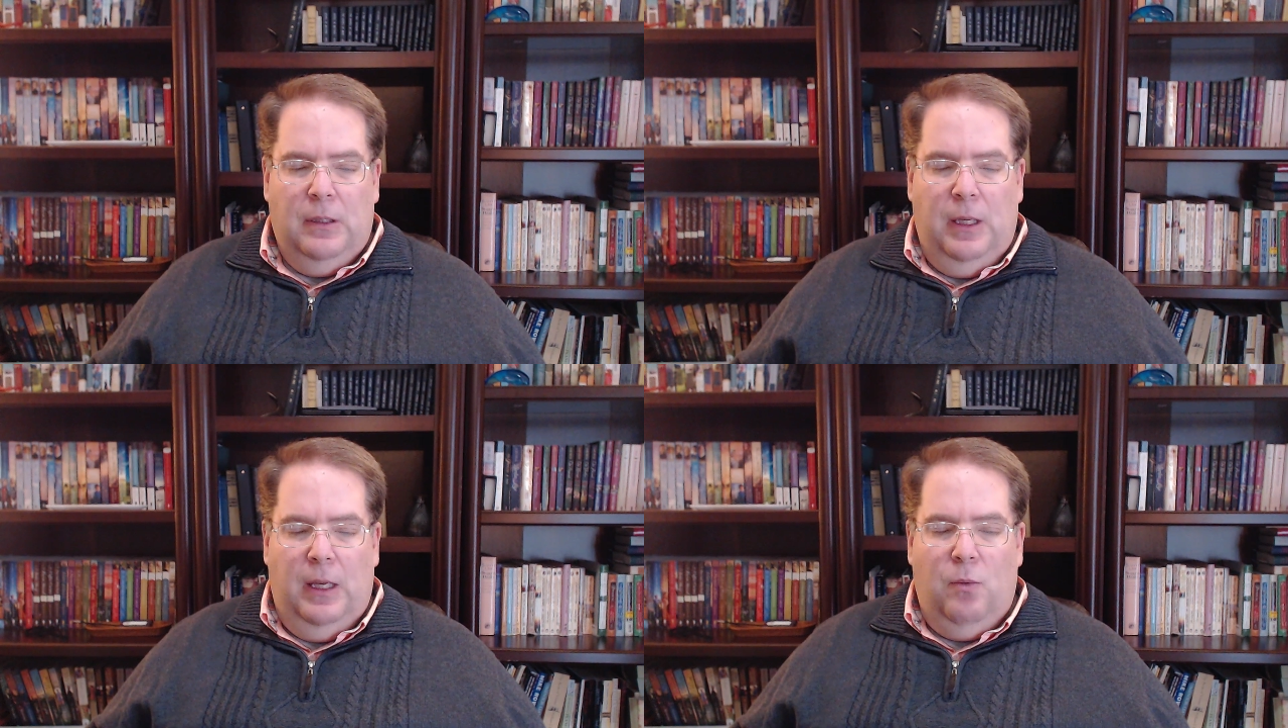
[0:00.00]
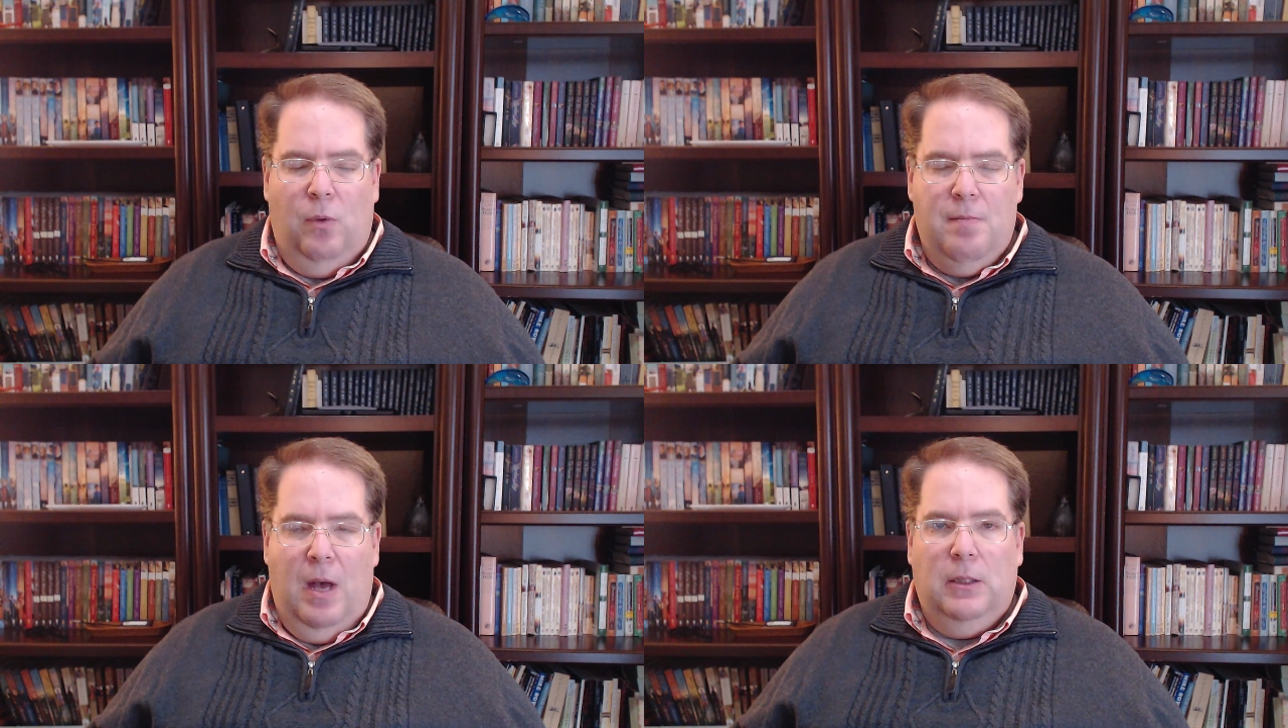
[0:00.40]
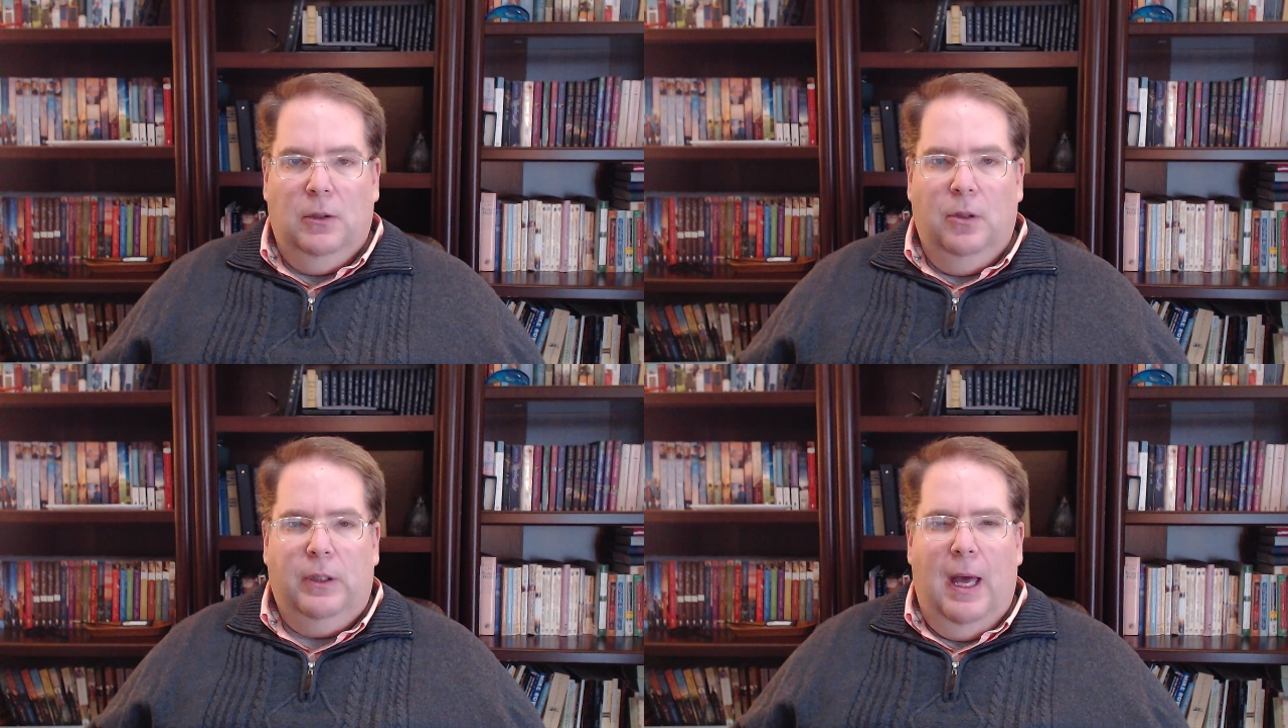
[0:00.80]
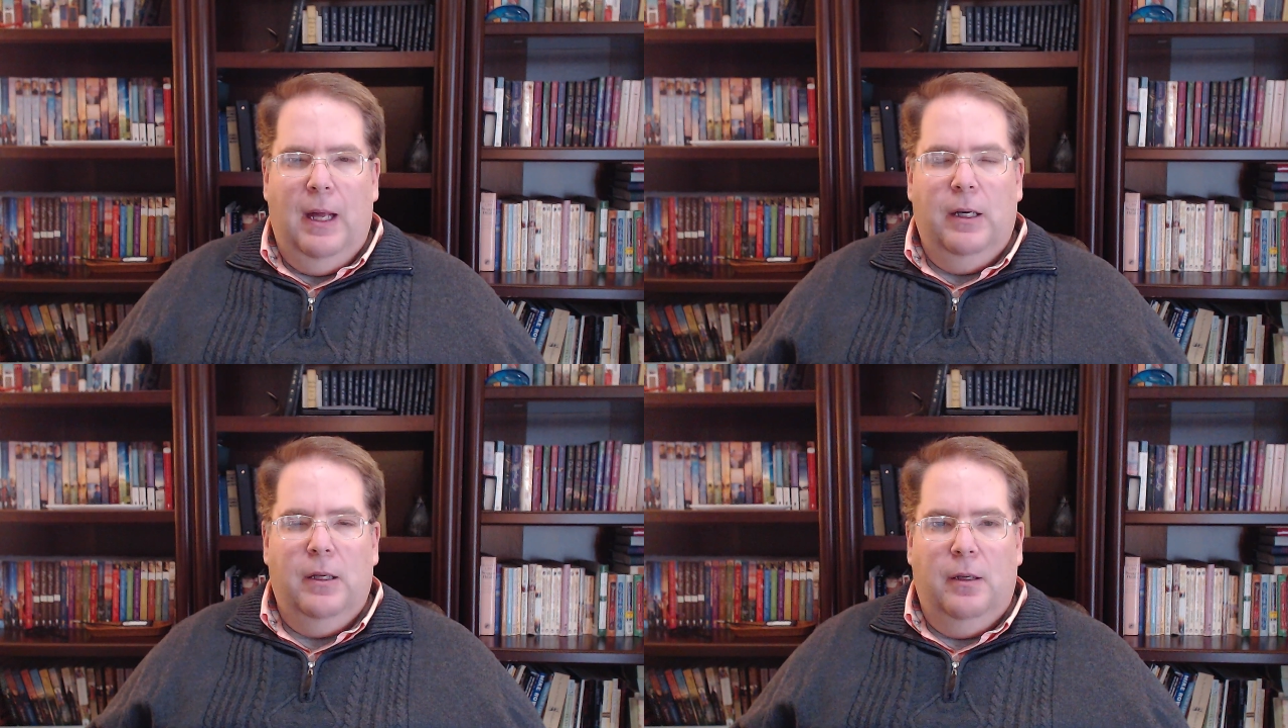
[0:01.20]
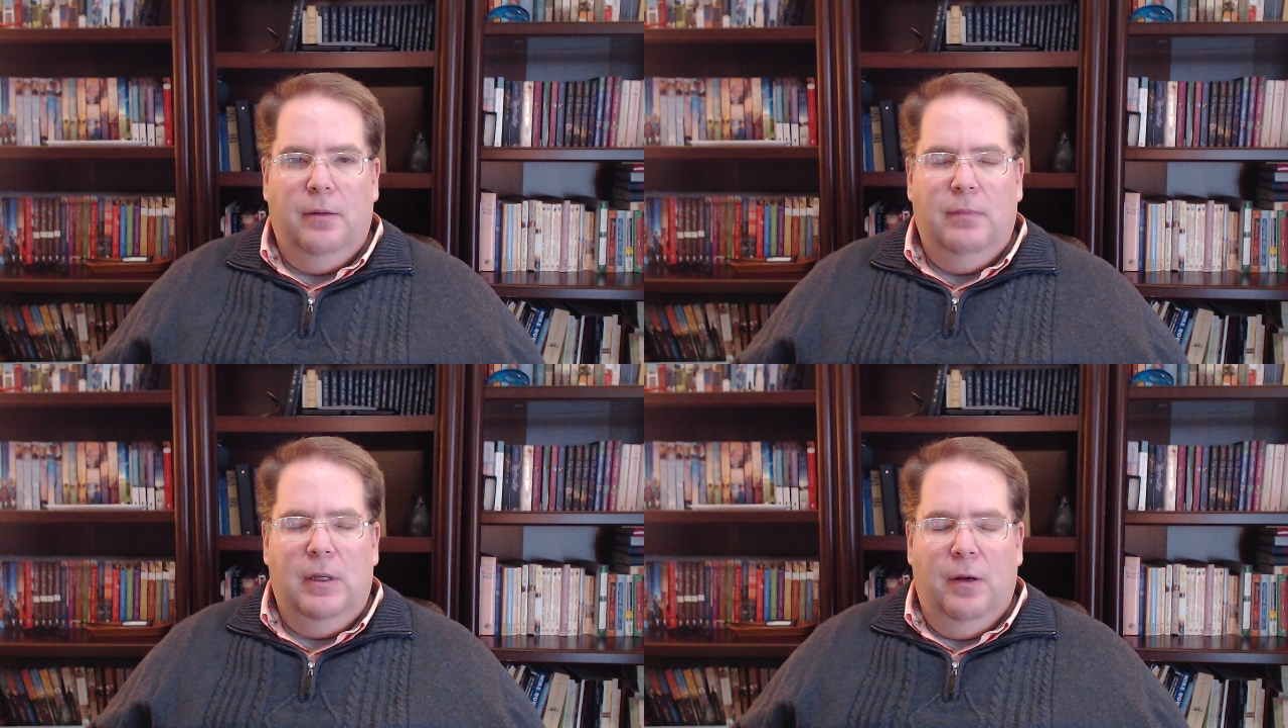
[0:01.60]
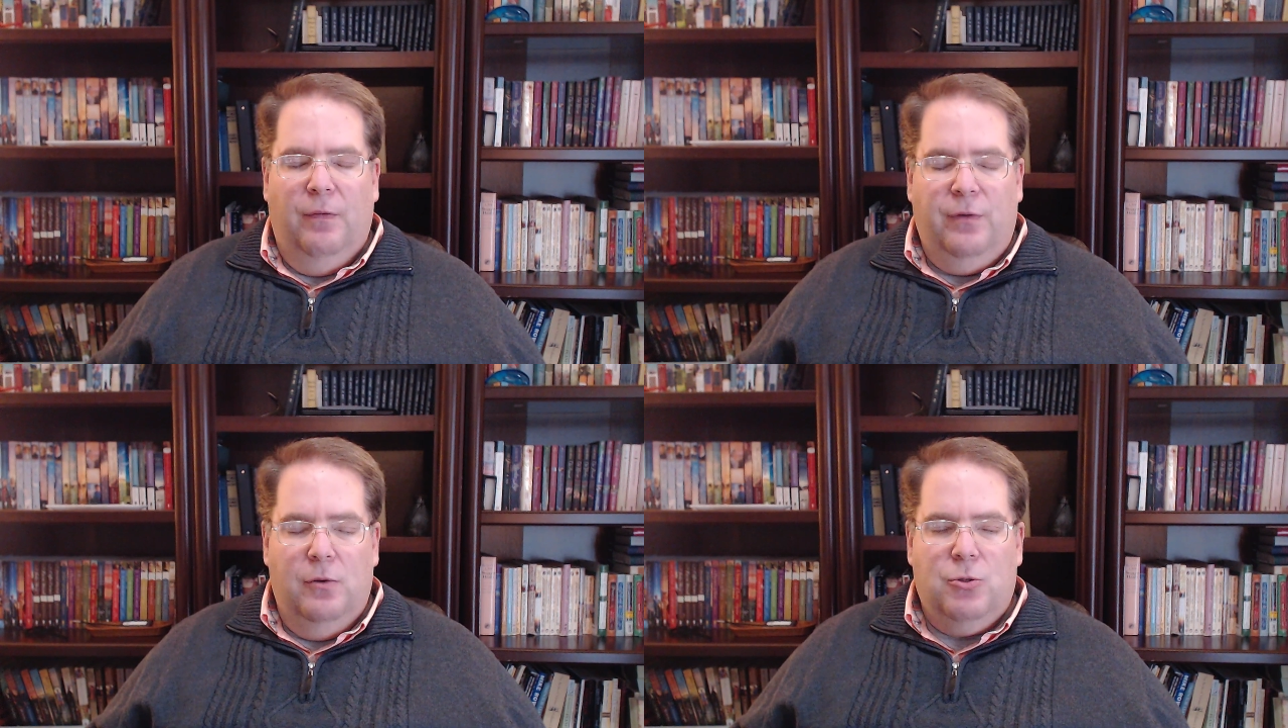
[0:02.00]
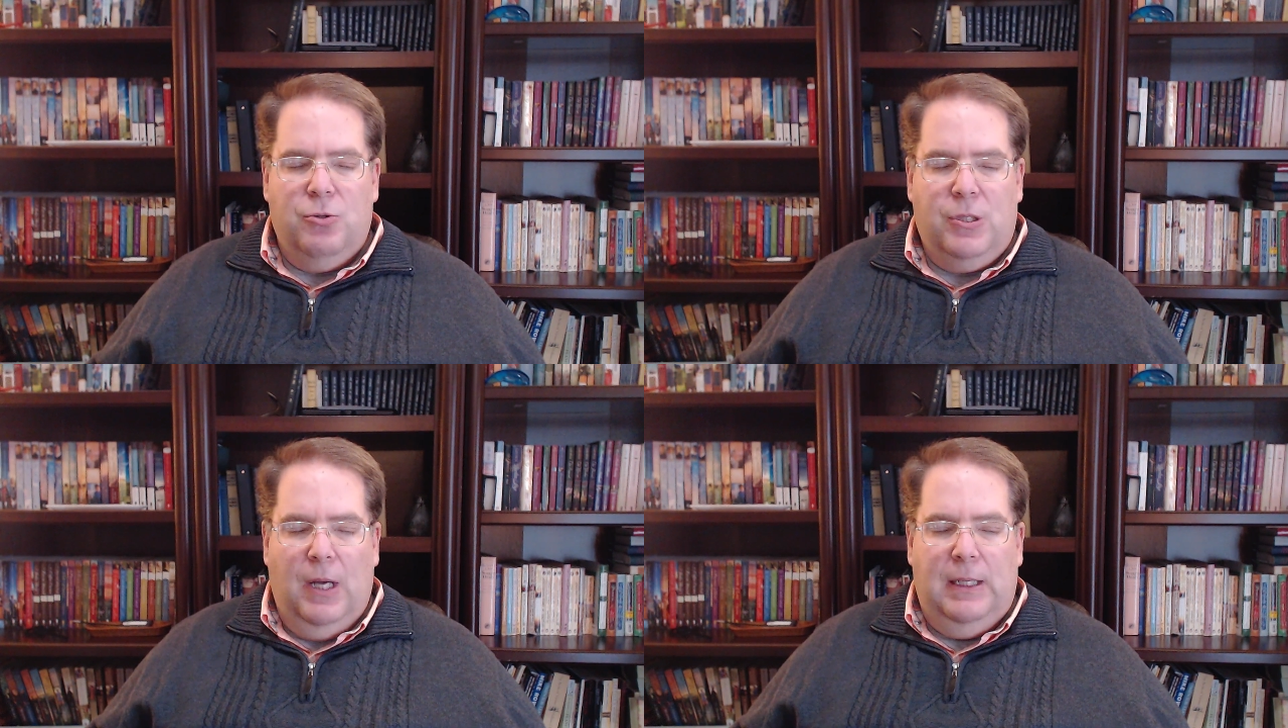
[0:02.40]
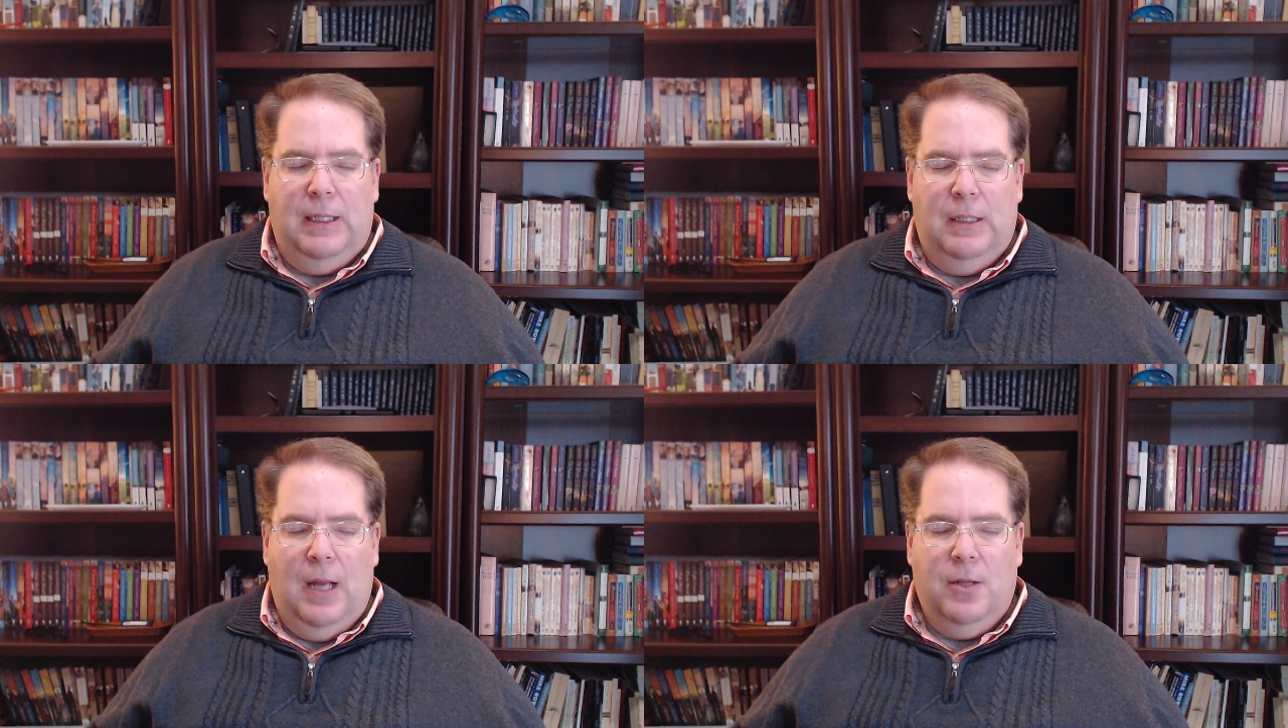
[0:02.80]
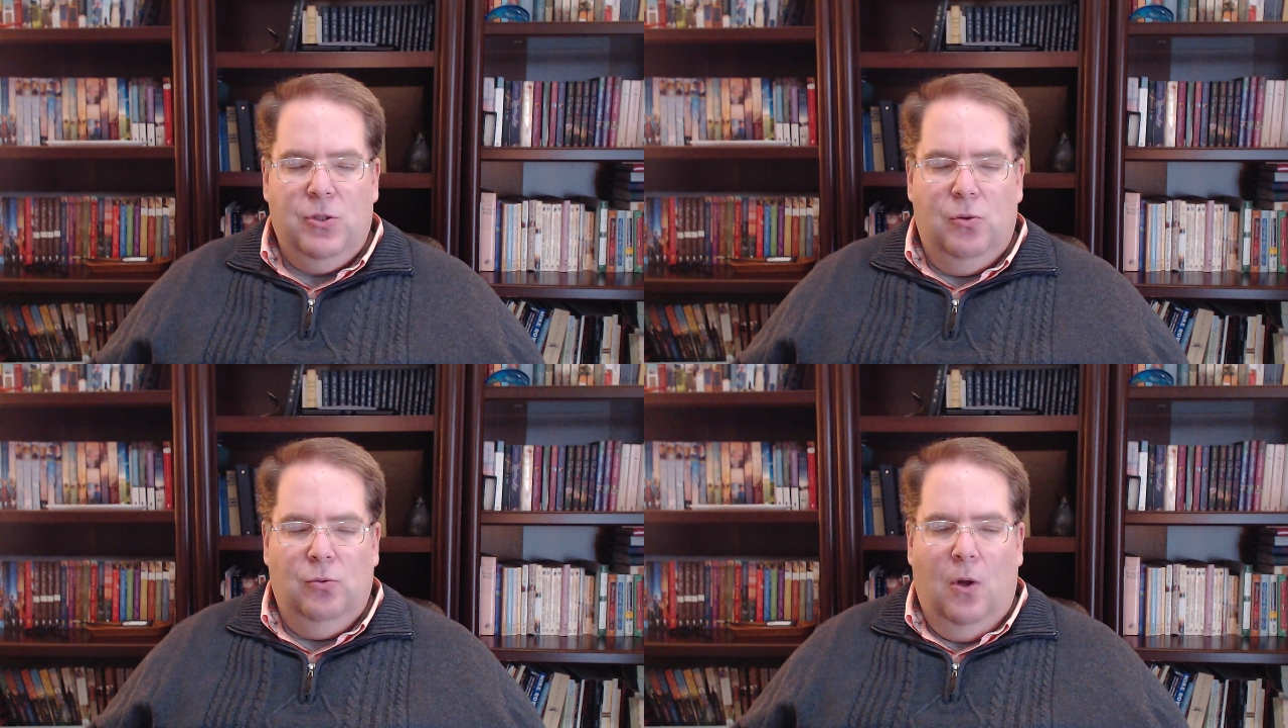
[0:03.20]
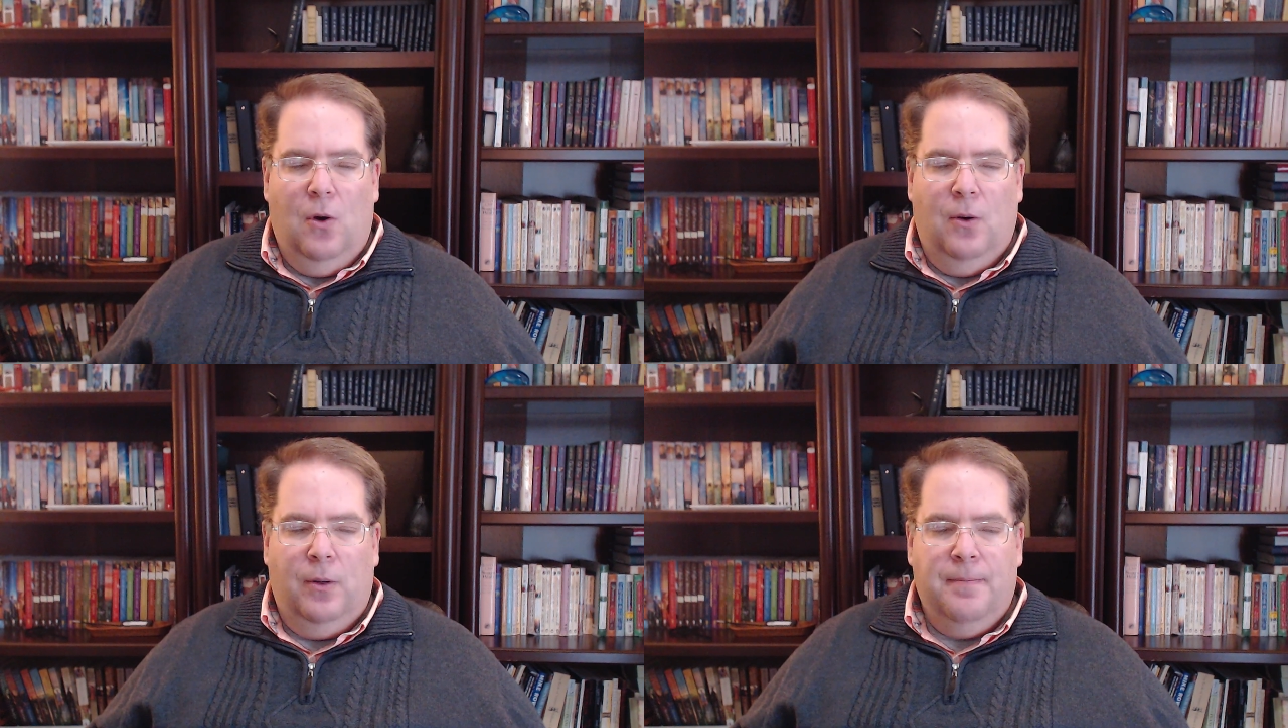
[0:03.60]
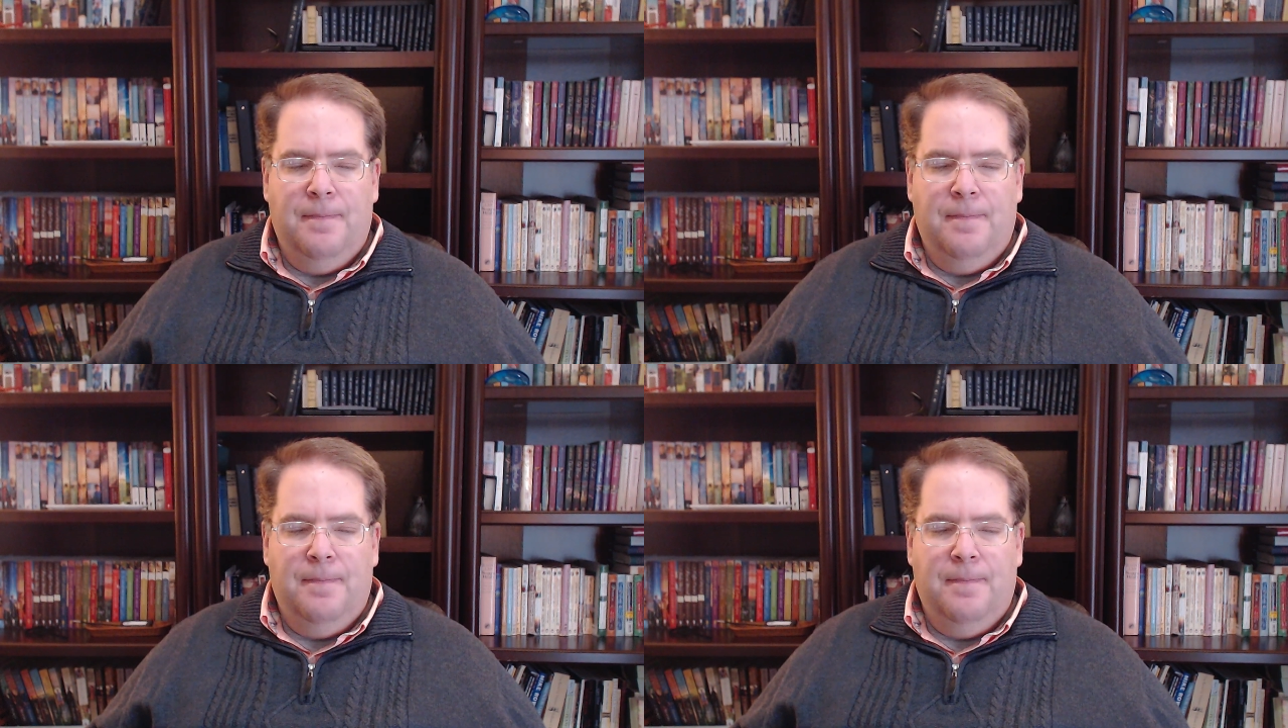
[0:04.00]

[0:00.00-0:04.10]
and we may look at it in a future study and not too long,